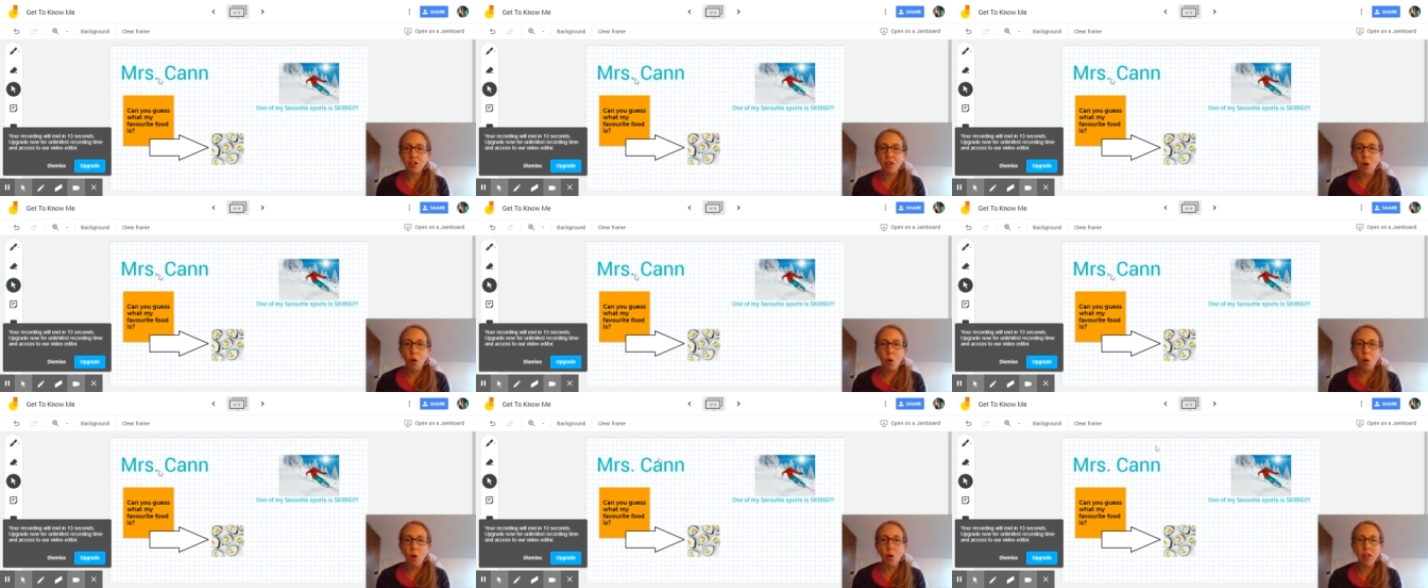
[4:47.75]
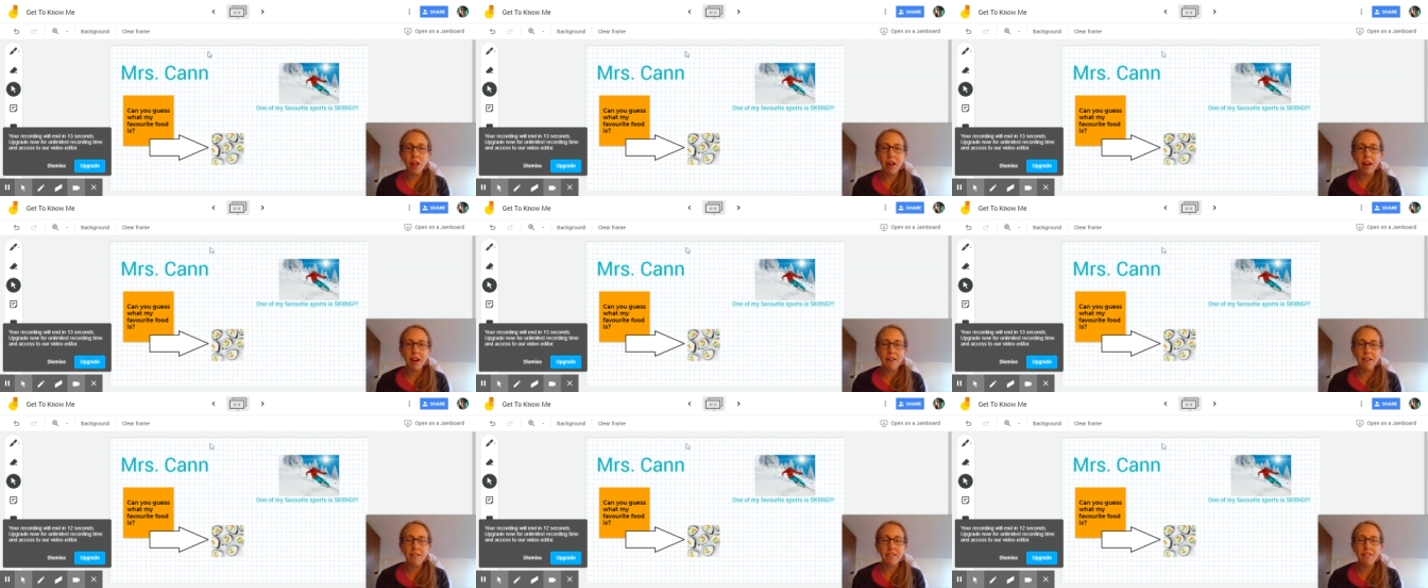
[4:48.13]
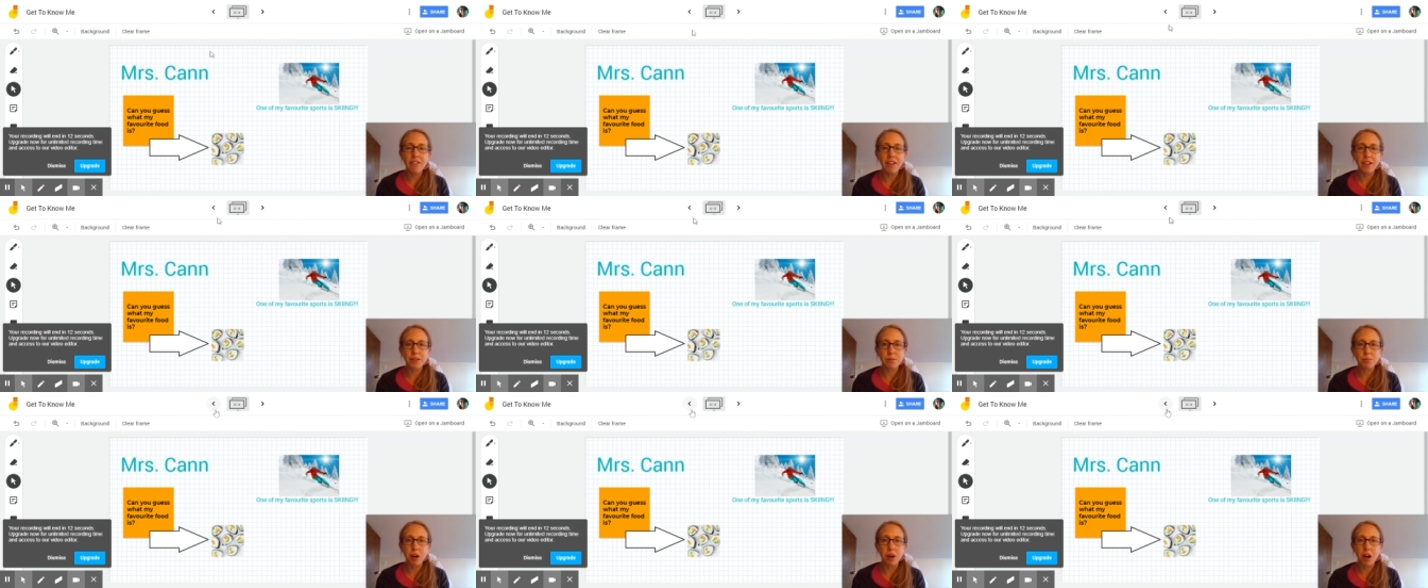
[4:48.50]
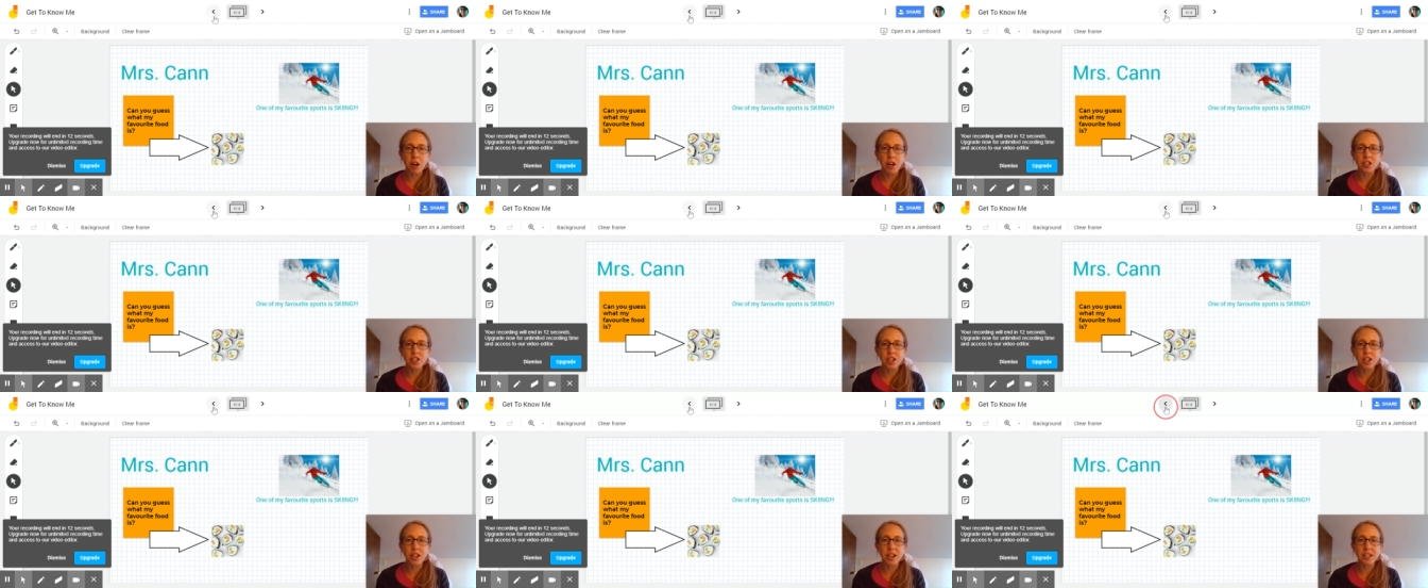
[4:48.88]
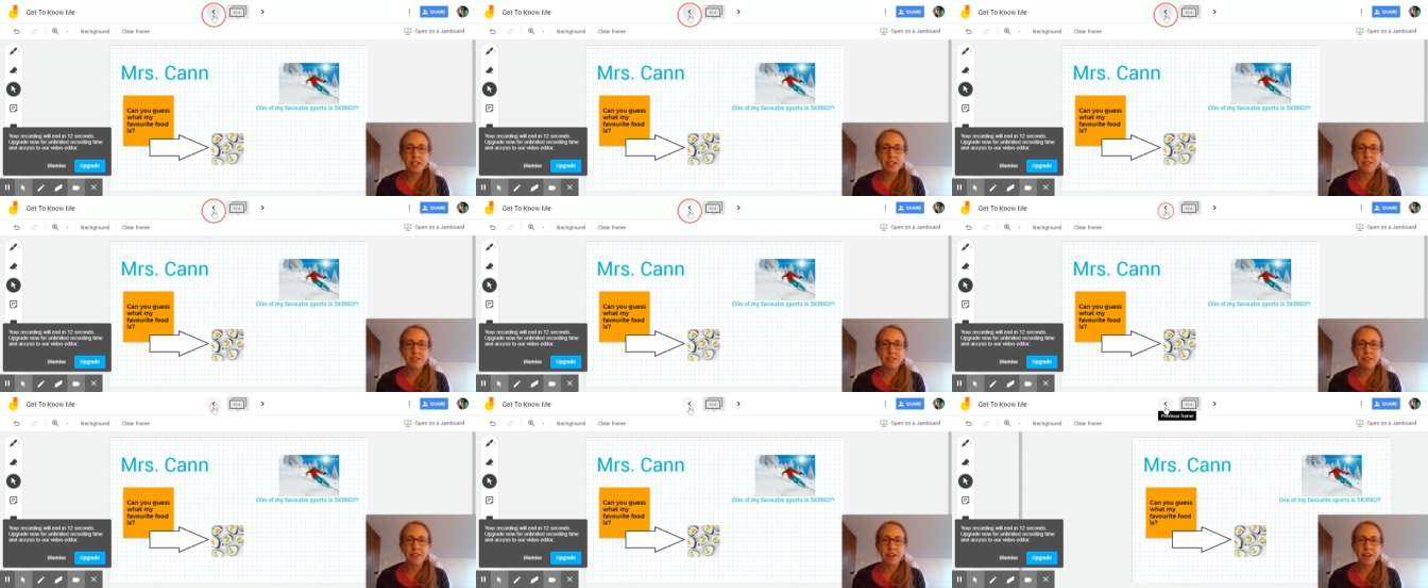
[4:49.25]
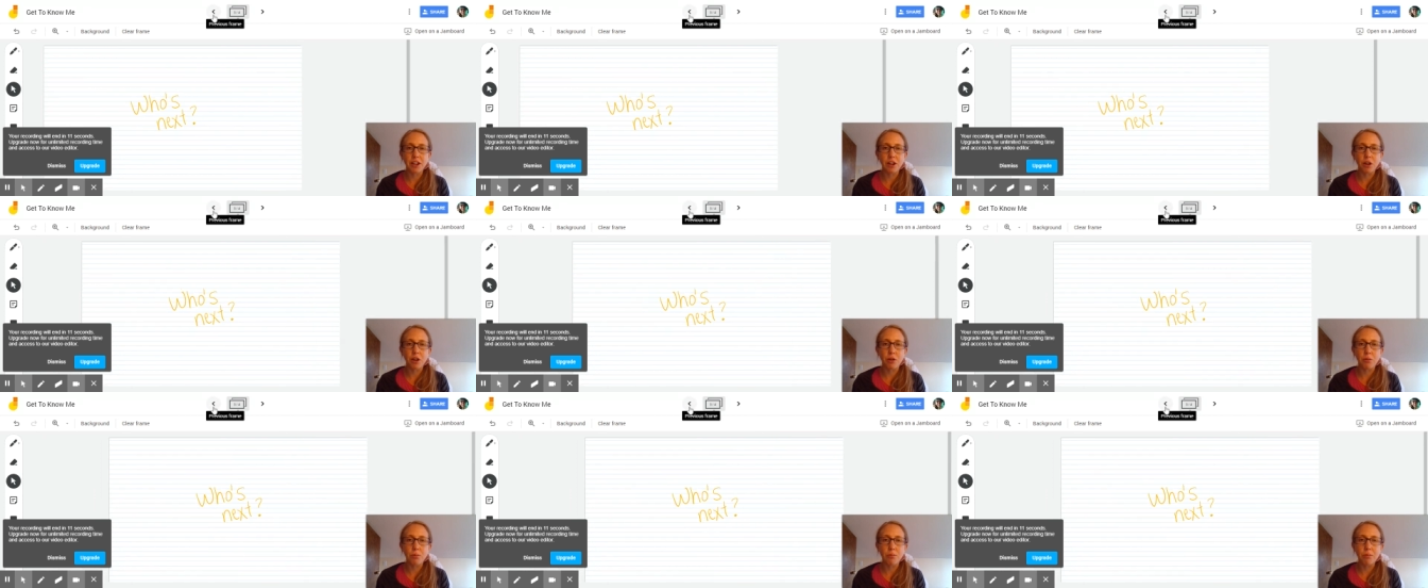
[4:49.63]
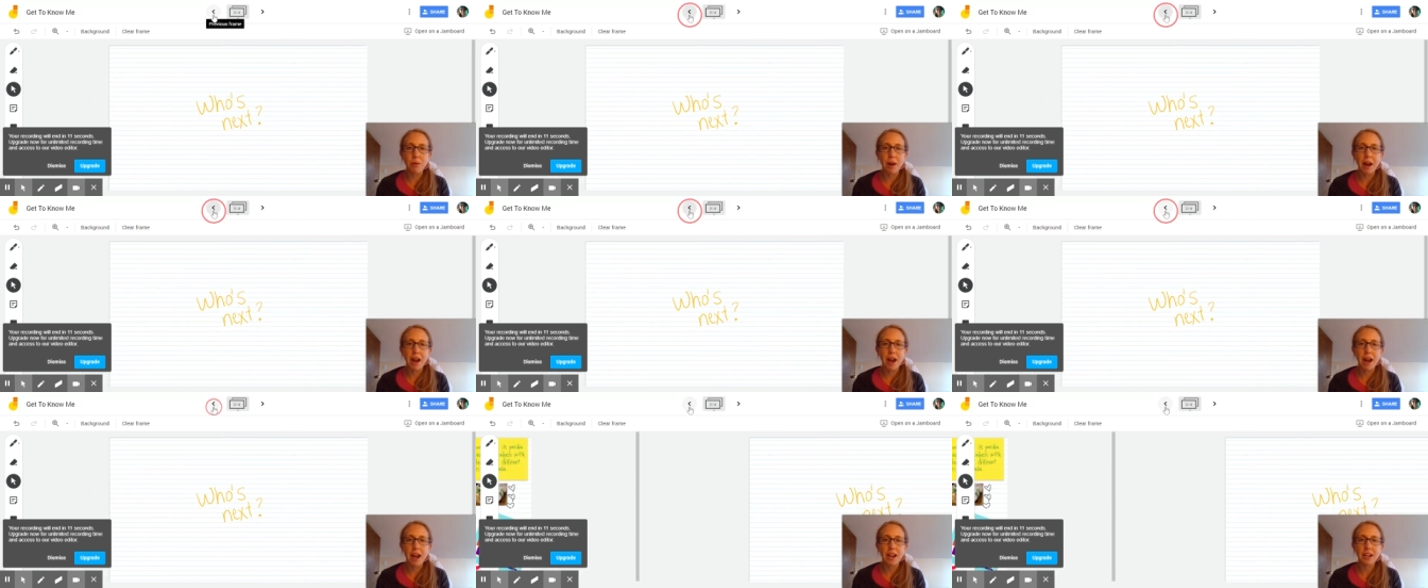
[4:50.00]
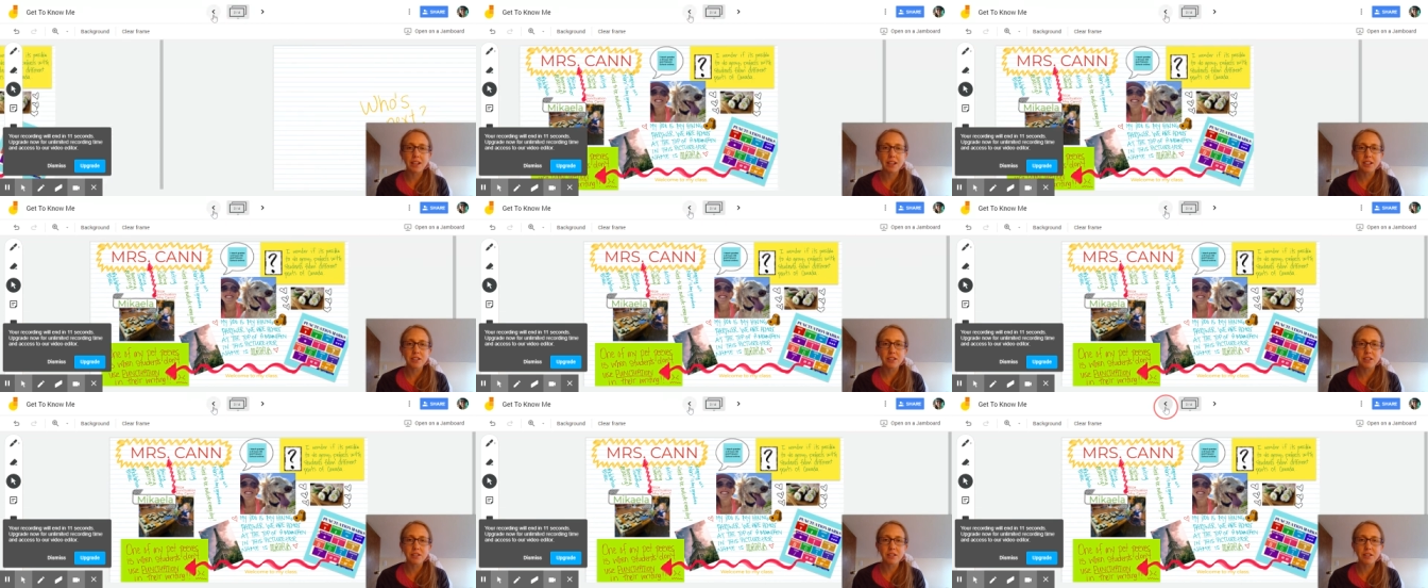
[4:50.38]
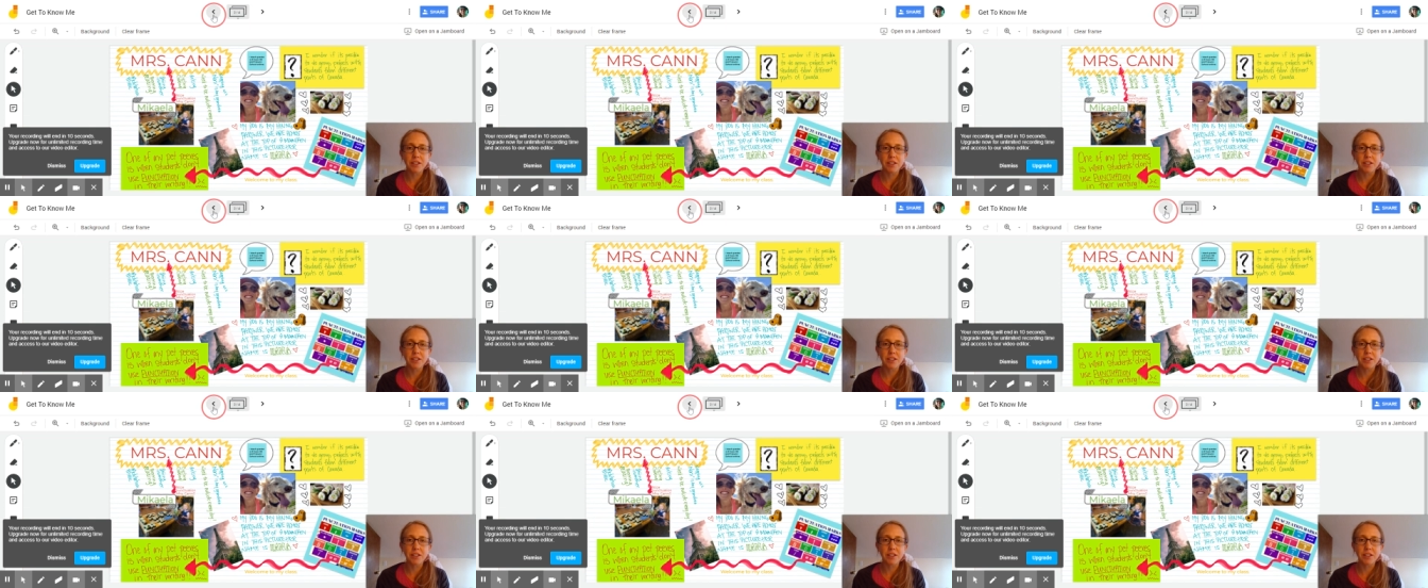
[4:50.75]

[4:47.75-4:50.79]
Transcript: goal of this project, if I go back to the very